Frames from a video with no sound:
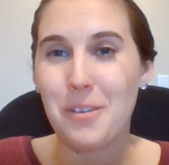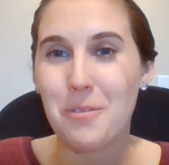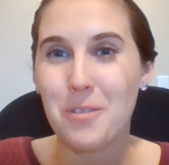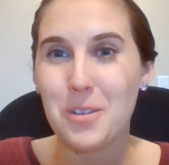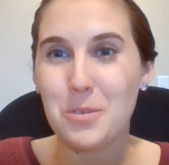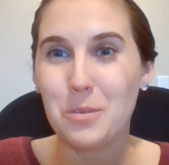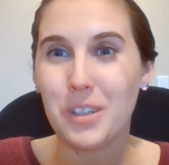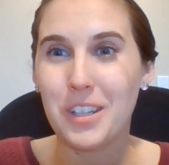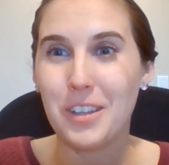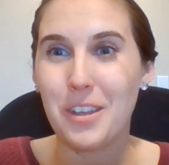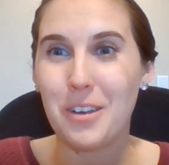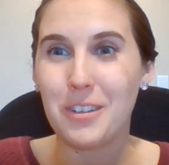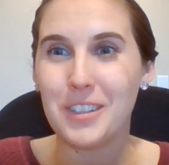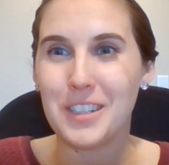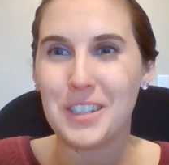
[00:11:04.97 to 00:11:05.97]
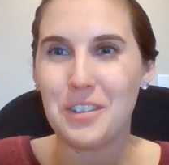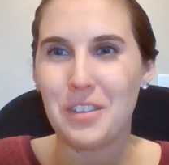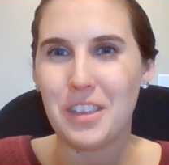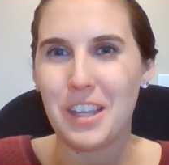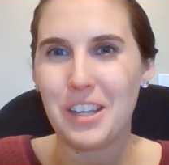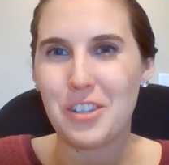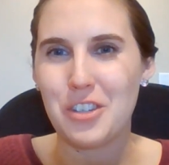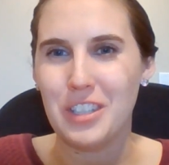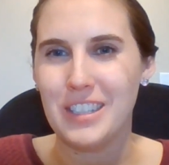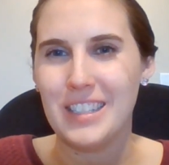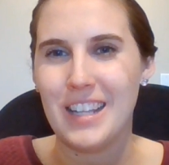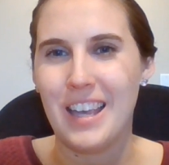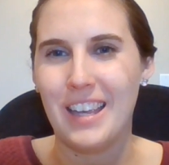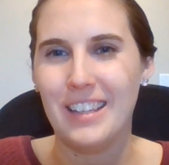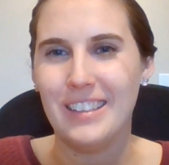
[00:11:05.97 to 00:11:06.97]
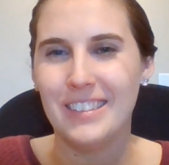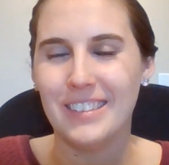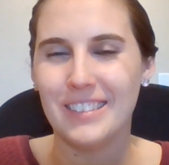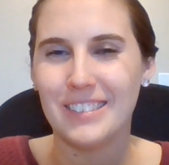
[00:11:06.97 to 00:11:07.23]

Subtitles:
Which one of those do you think she sang?